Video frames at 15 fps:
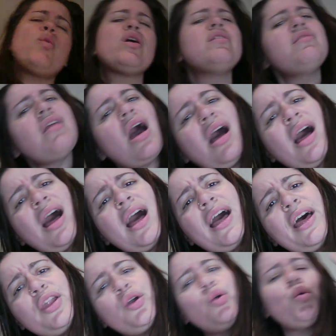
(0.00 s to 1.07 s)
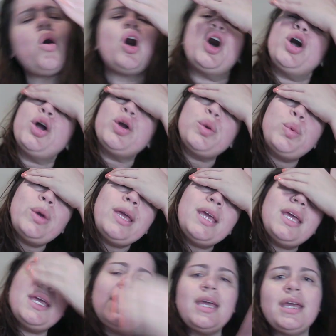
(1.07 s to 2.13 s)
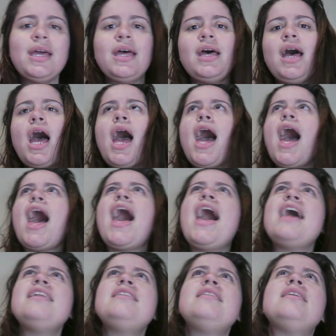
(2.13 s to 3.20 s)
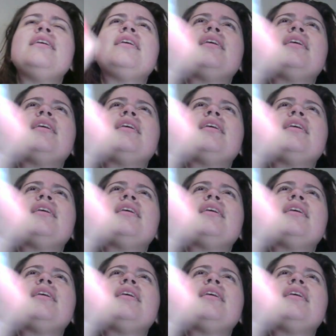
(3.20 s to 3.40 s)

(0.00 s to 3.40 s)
we're not. Who are we? And